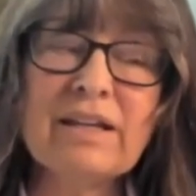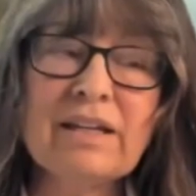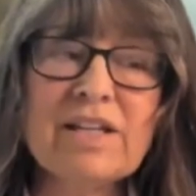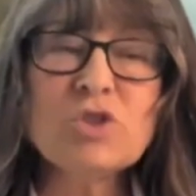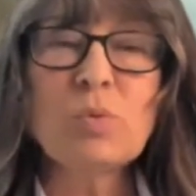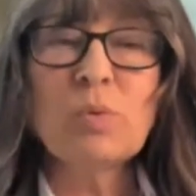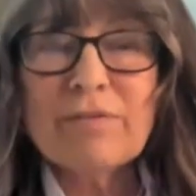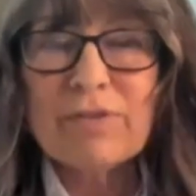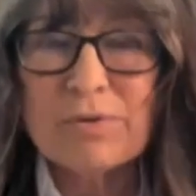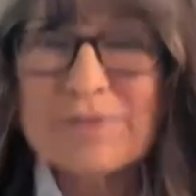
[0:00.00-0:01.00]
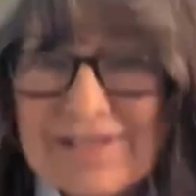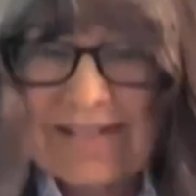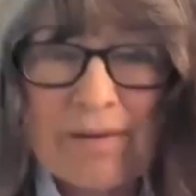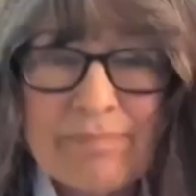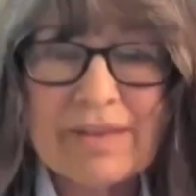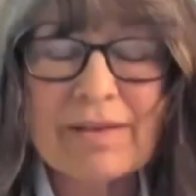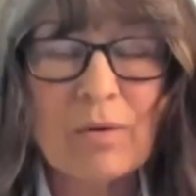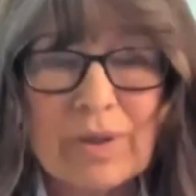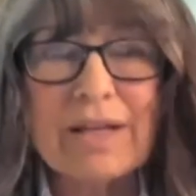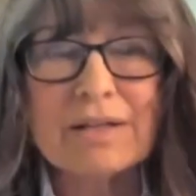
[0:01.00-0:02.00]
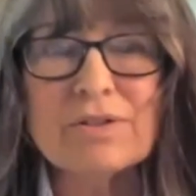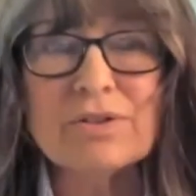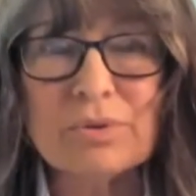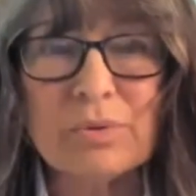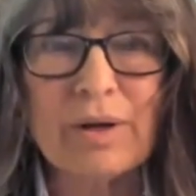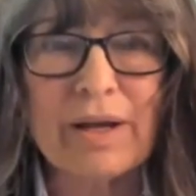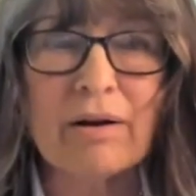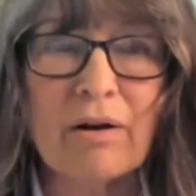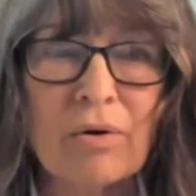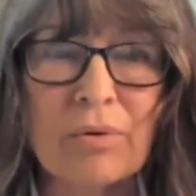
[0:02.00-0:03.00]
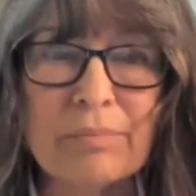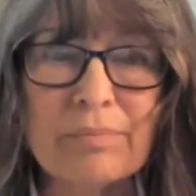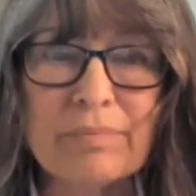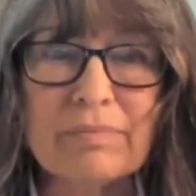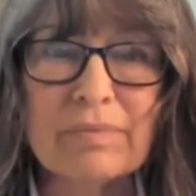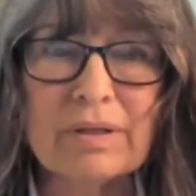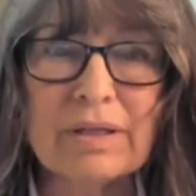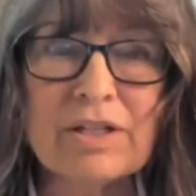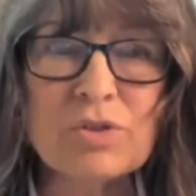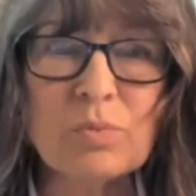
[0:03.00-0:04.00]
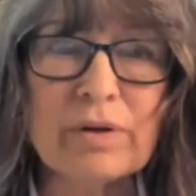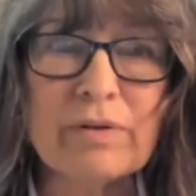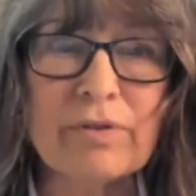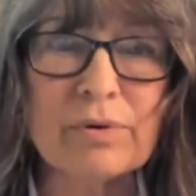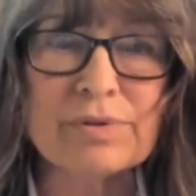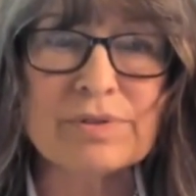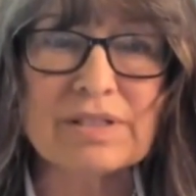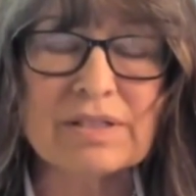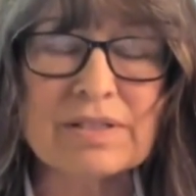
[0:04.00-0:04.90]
each one of those is something that we can do at home. Each one of those is,